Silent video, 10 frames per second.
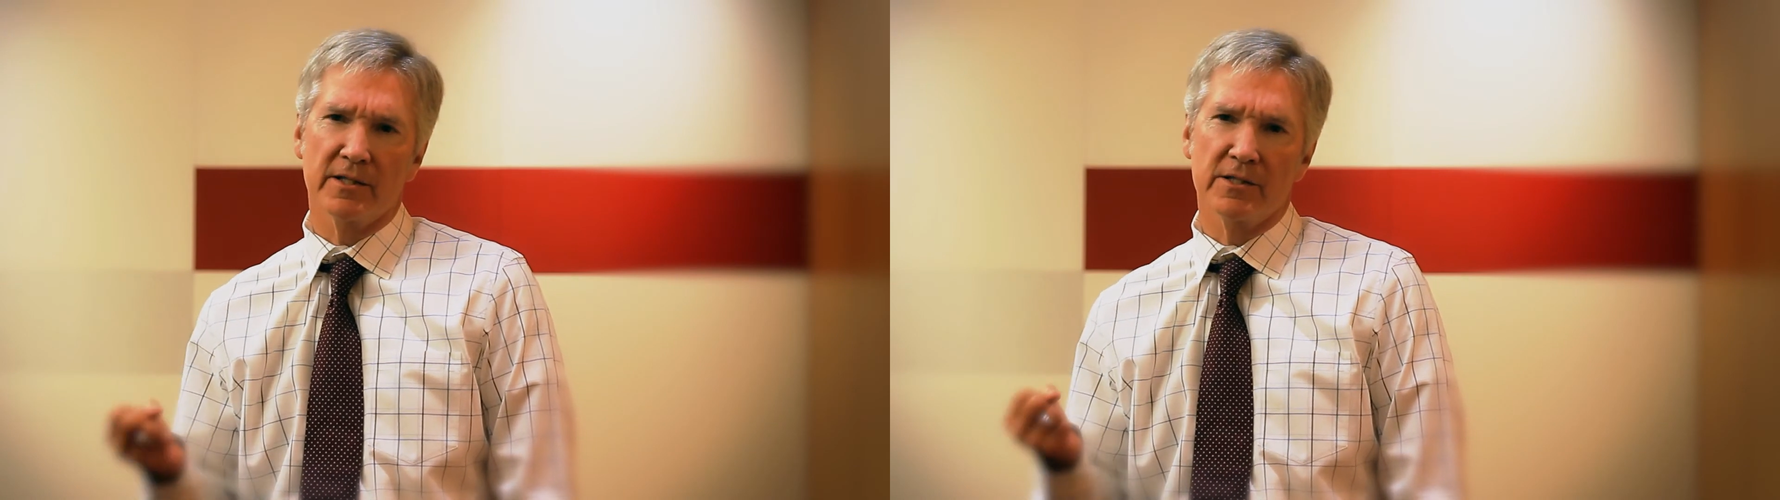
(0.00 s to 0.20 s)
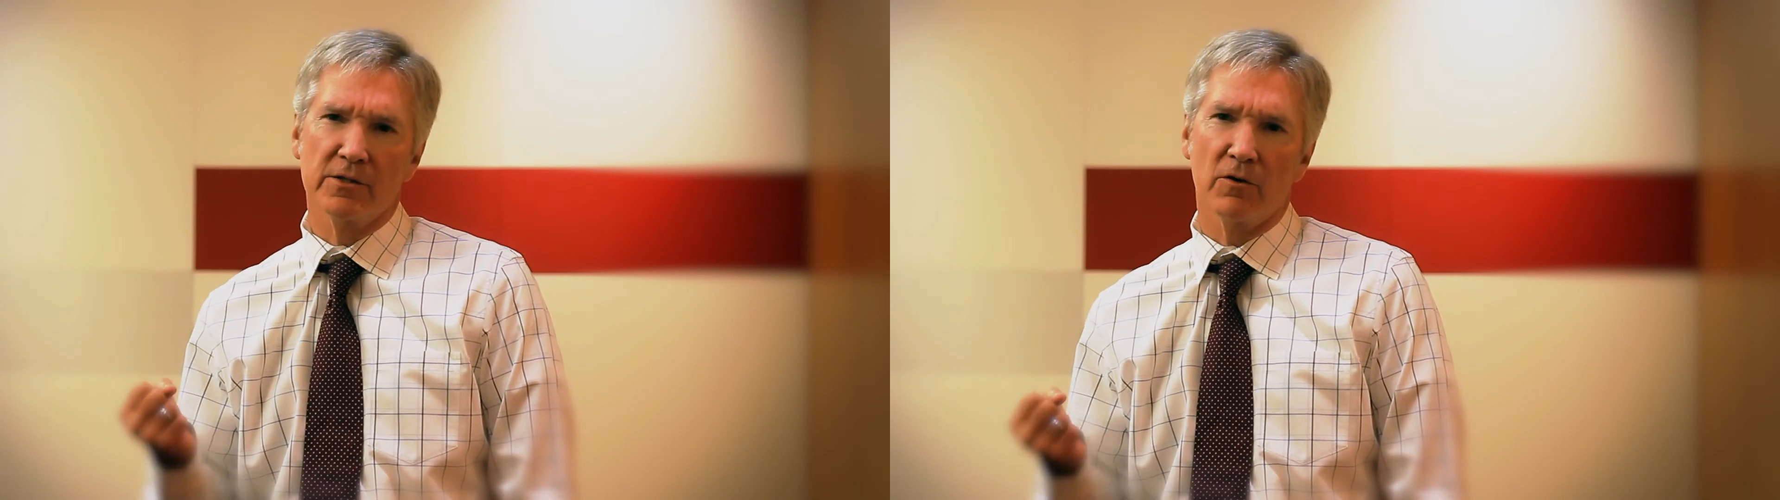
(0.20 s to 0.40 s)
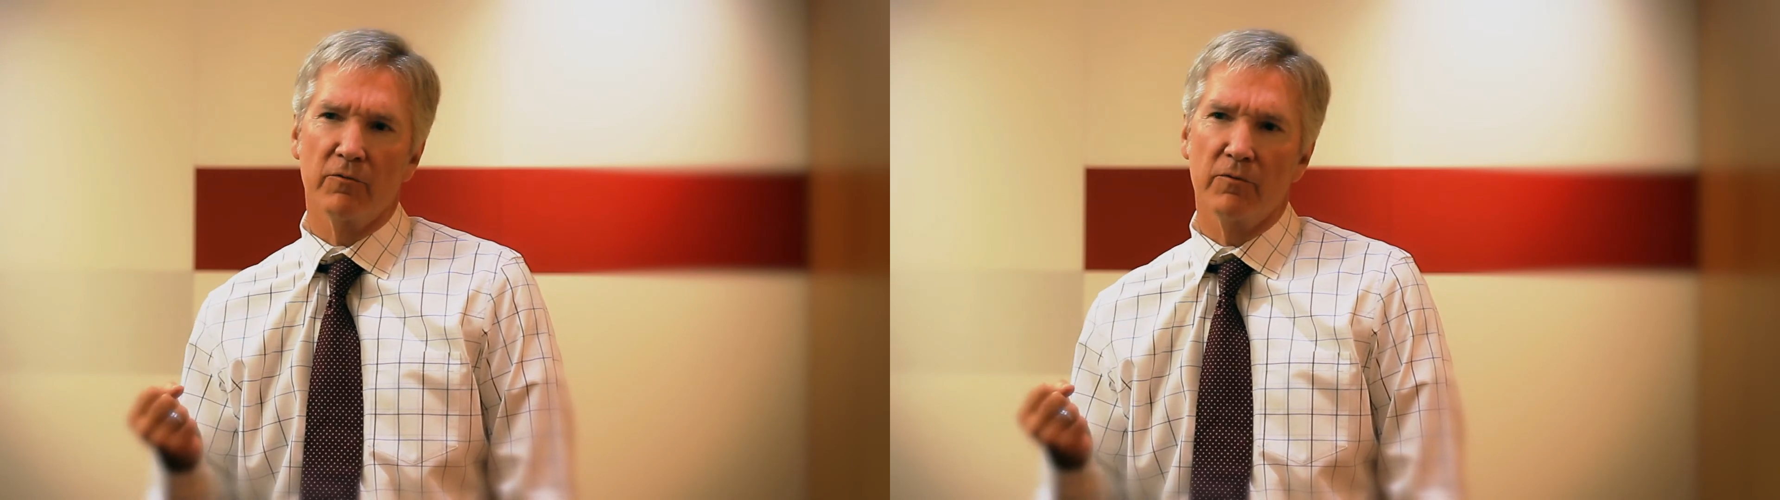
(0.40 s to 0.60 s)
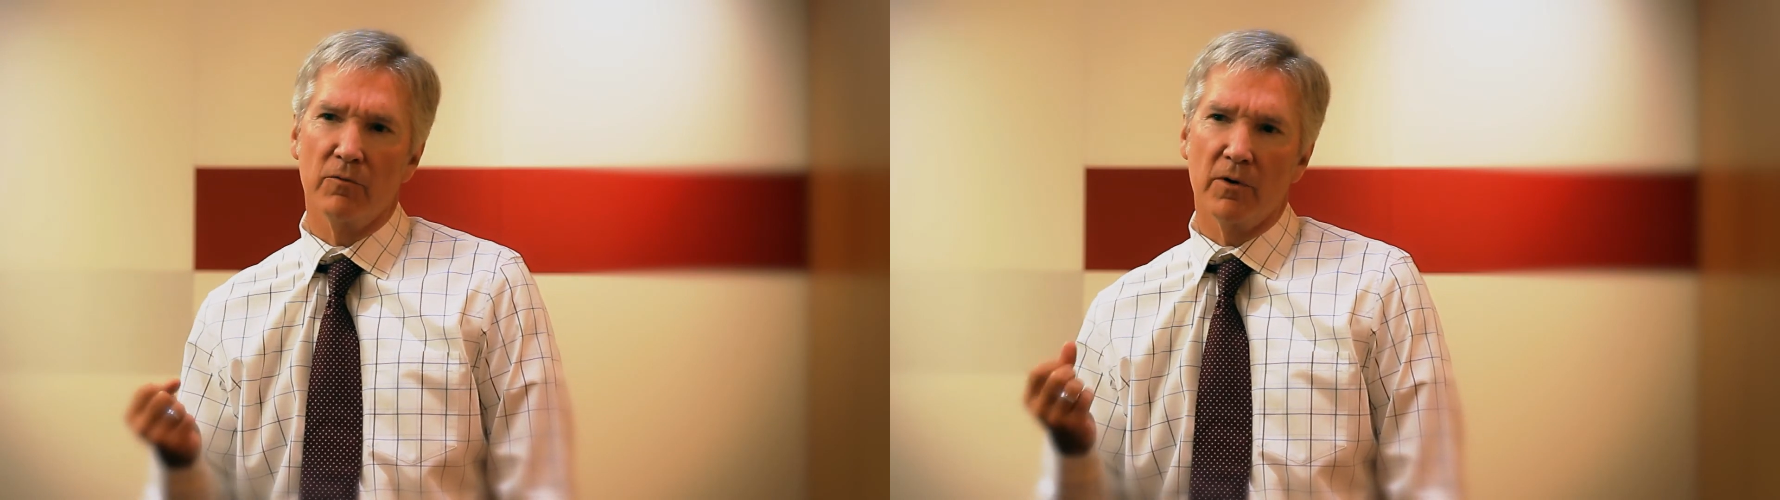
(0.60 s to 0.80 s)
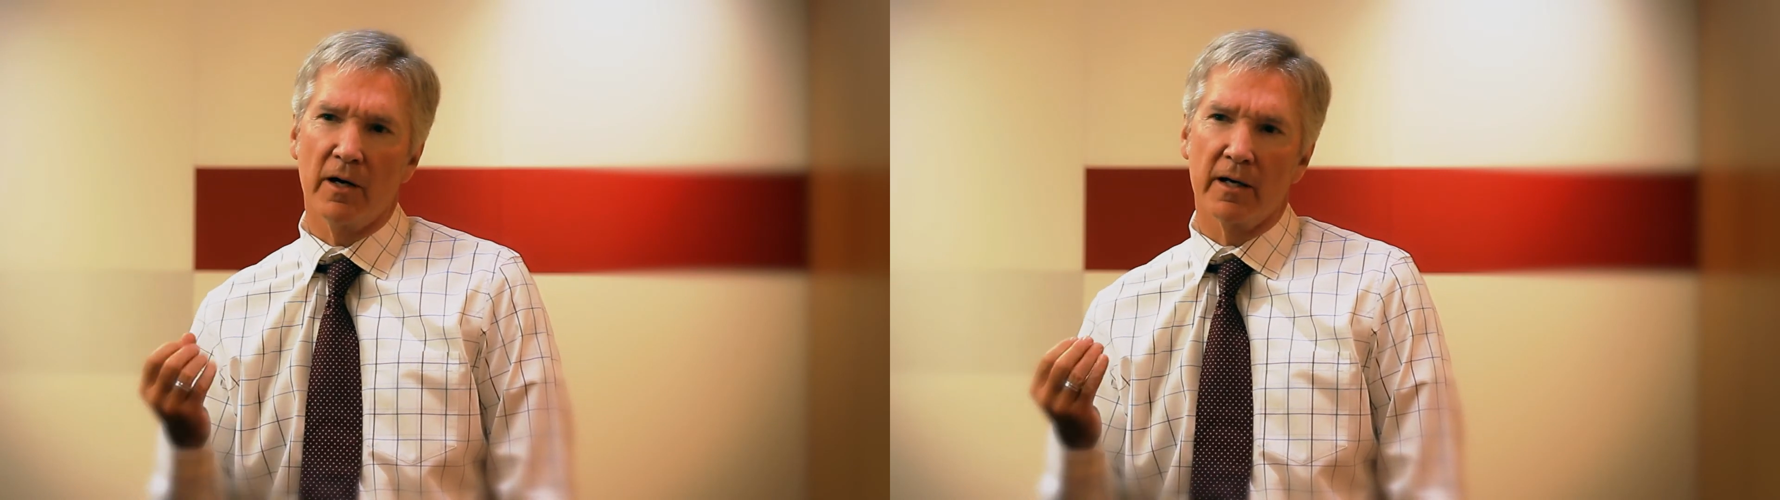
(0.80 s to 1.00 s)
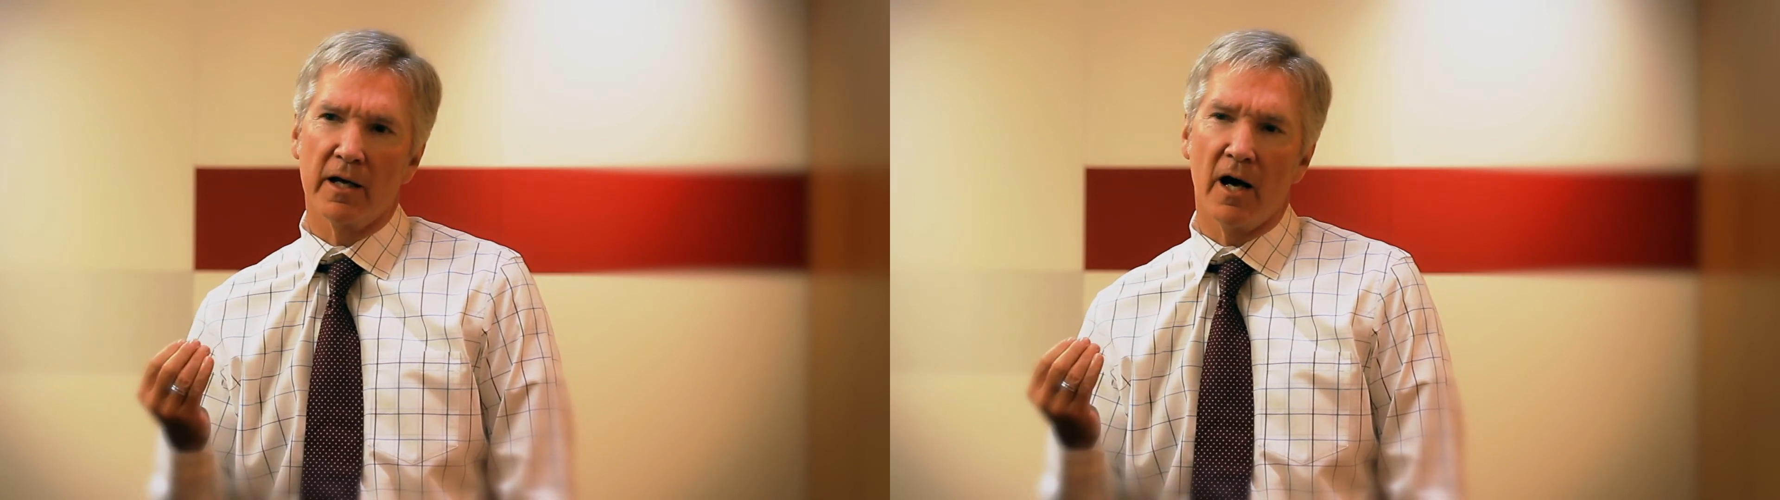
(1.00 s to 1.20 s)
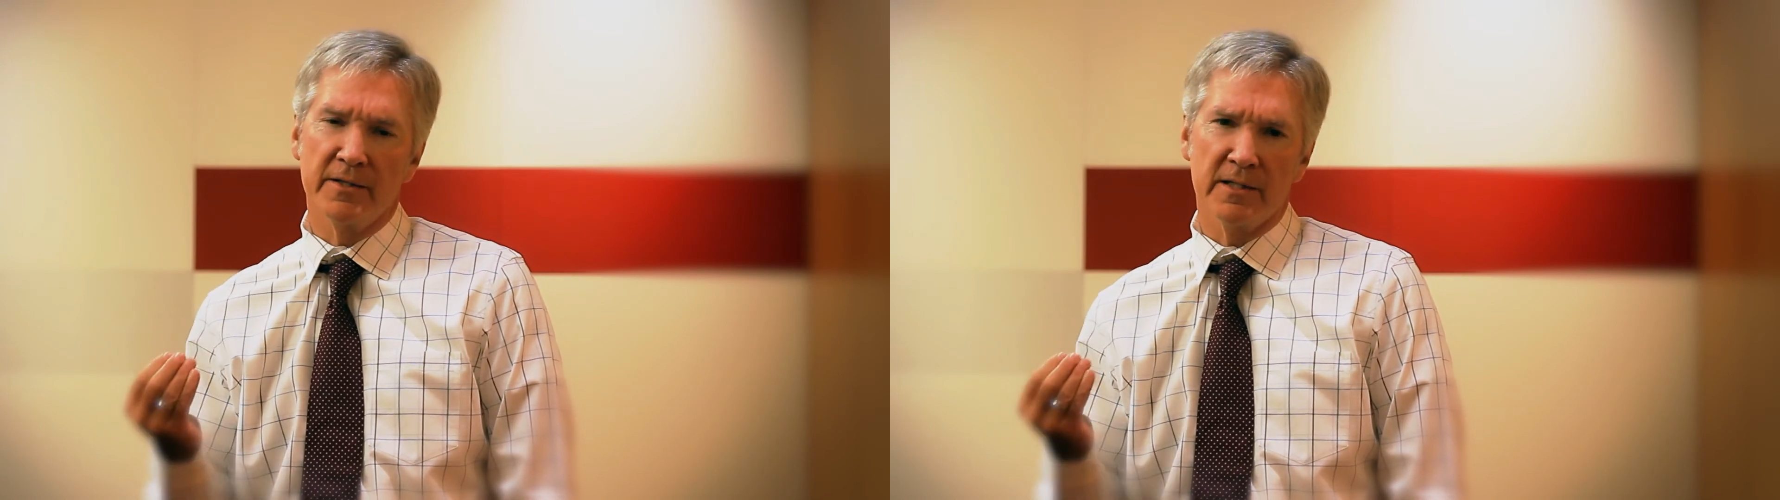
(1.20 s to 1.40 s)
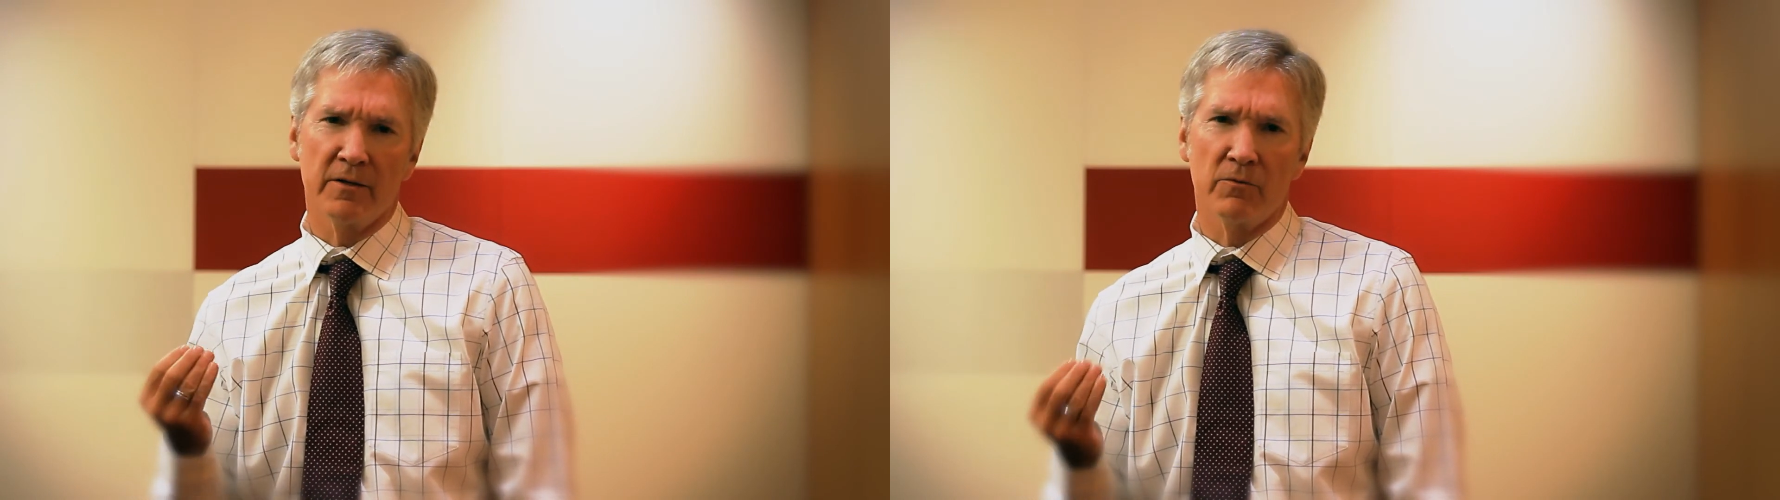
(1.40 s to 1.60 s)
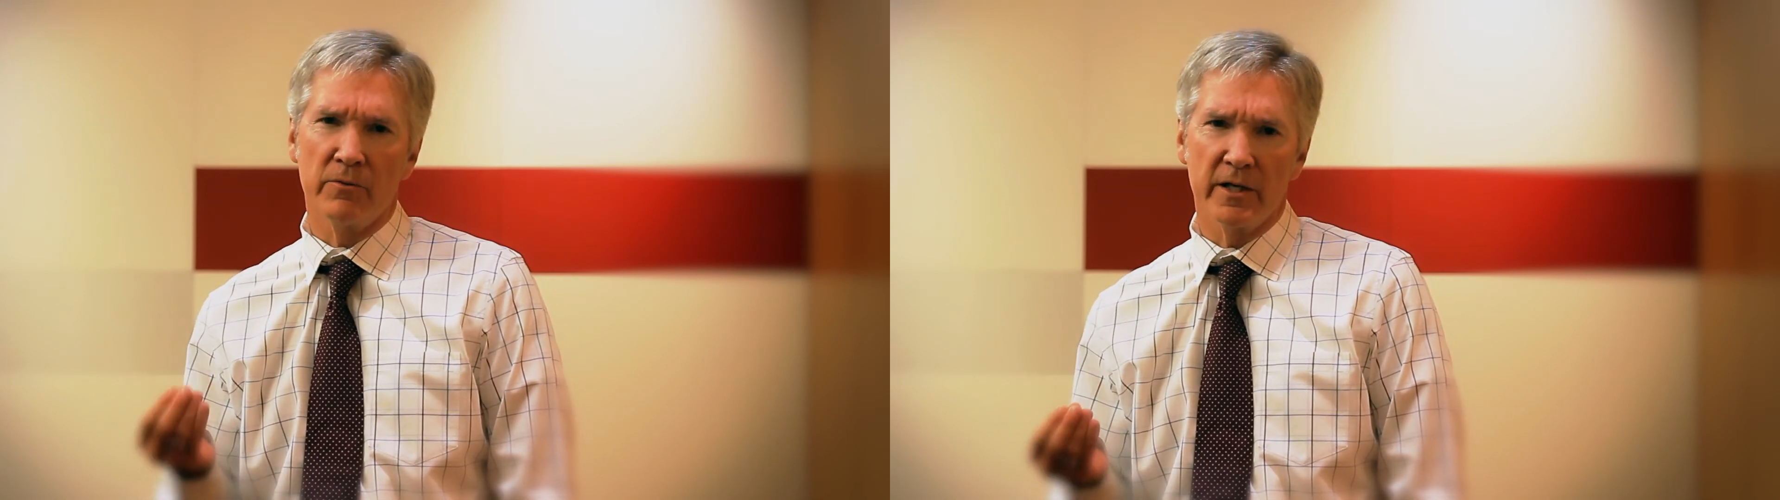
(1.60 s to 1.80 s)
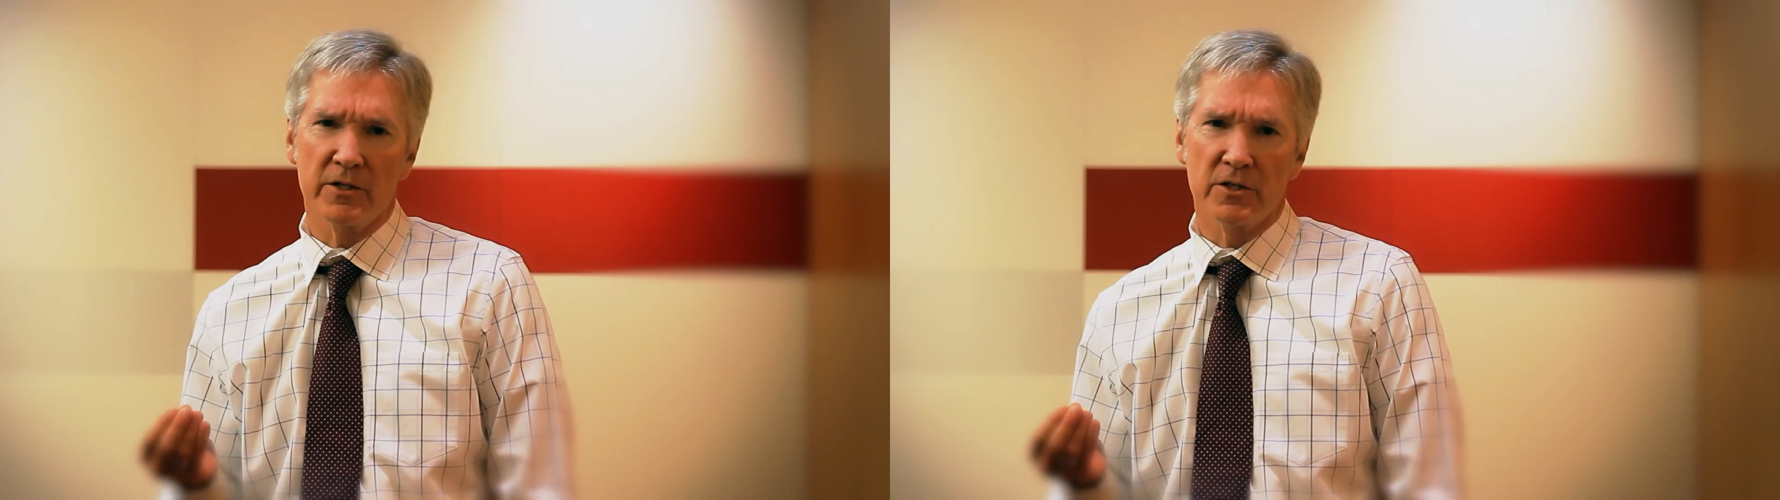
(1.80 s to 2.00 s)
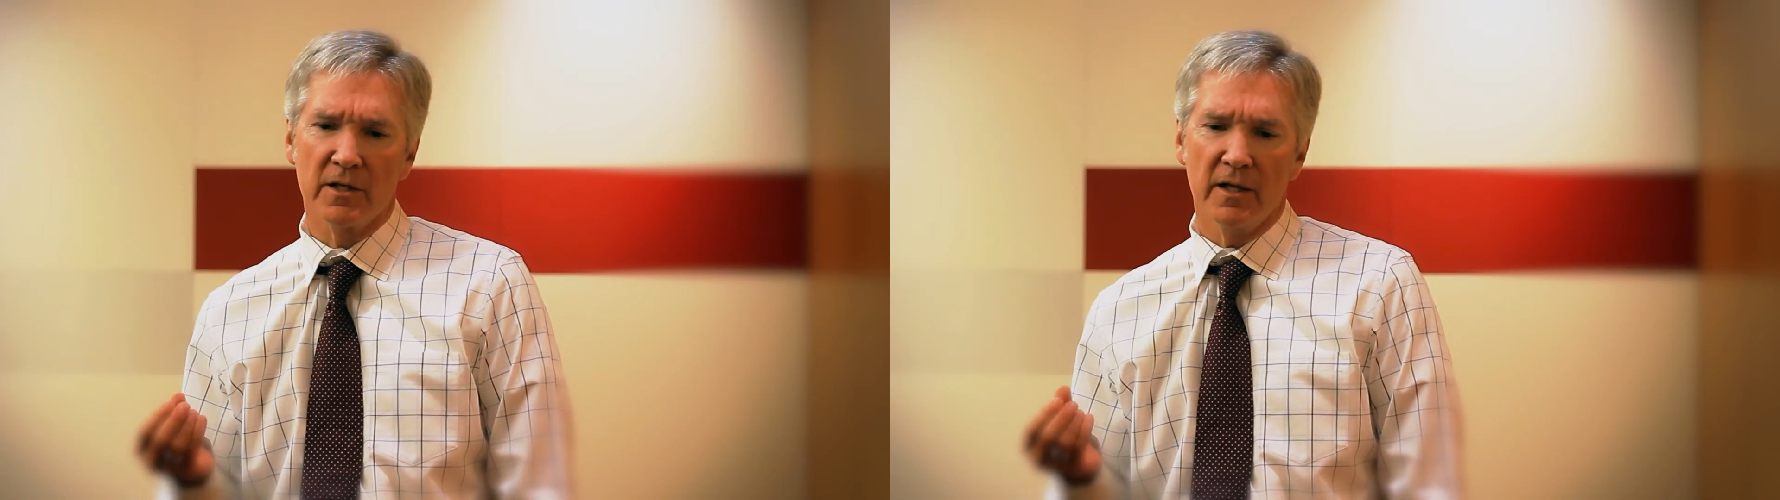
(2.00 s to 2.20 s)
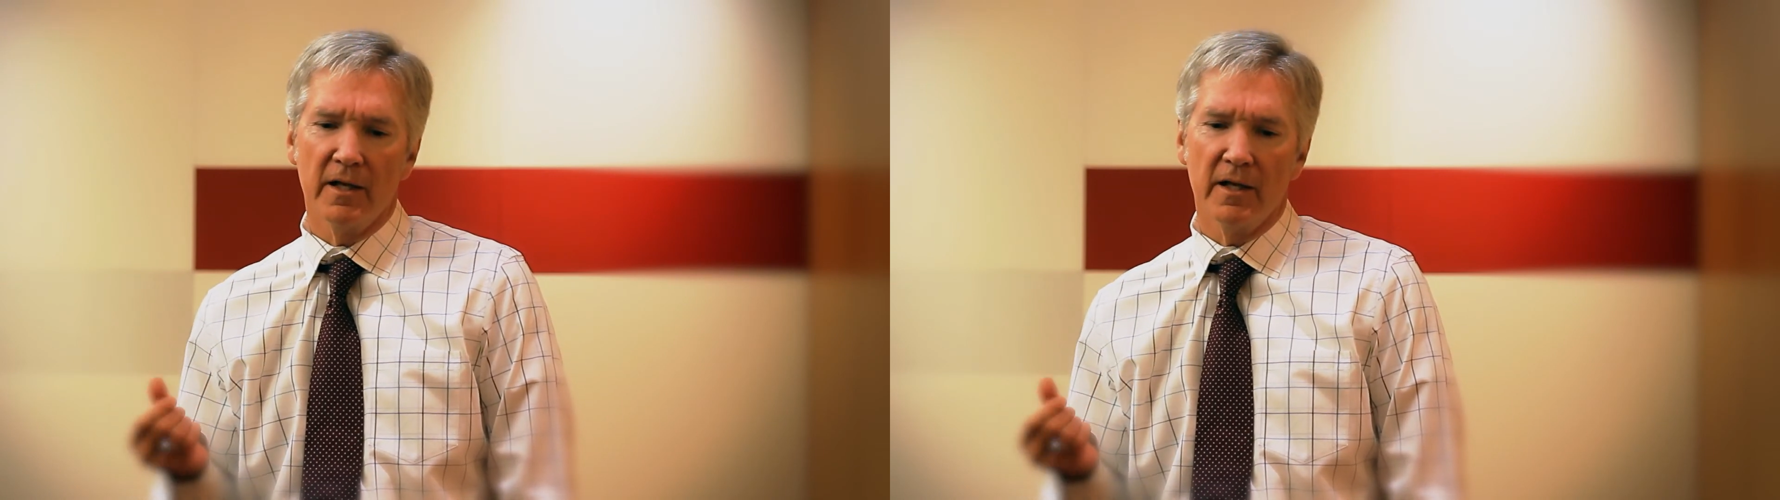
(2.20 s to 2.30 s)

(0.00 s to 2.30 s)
it's so uh, content rich